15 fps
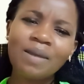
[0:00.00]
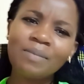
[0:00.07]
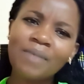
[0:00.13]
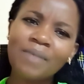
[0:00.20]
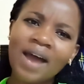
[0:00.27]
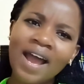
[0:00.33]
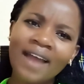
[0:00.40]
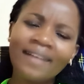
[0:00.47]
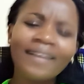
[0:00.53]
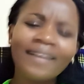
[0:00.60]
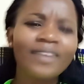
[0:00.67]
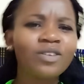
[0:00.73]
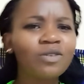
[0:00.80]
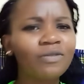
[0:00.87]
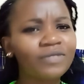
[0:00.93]
mama
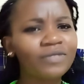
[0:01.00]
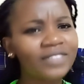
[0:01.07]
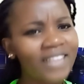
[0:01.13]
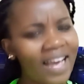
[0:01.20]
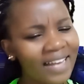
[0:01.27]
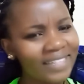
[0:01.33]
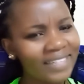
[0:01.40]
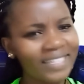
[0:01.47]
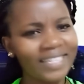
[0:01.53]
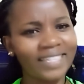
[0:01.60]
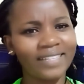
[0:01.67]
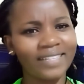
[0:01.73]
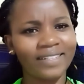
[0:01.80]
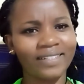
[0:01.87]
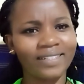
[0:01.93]
you've done
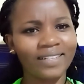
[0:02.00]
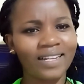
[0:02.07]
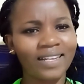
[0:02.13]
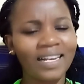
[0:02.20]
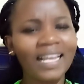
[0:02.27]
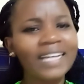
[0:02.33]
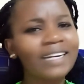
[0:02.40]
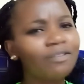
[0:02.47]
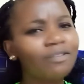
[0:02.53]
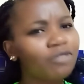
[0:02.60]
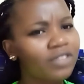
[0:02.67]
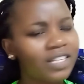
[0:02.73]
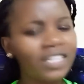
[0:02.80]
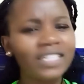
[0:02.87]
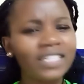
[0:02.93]
it like
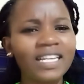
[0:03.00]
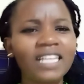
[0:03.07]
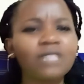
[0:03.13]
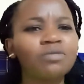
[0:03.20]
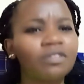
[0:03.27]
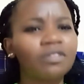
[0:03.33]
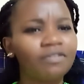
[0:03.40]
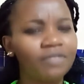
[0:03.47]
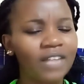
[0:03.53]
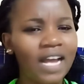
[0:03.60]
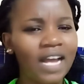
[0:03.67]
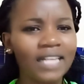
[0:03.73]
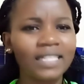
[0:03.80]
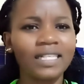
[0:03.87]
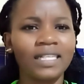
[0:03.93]
for three days we've
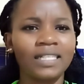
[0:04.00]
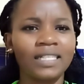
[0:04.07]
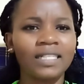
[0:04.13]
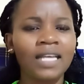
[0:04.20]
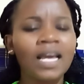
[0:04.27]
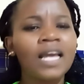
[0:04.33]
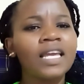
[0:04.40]
done it